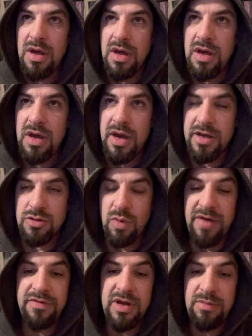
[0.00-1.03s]
He has a
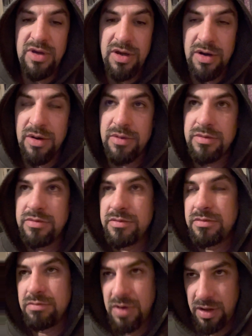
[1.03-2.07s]
wife named Io,
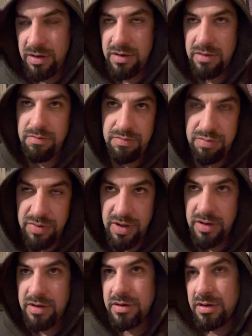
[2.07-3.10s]
mother,
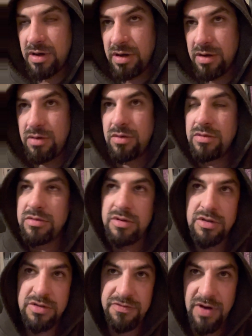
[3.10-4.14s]
brother, uncle.
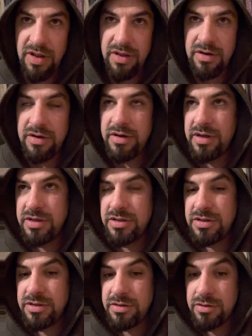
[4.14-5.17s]
His father
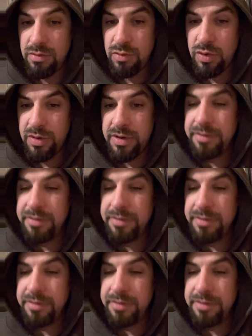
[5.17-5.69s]
is no more.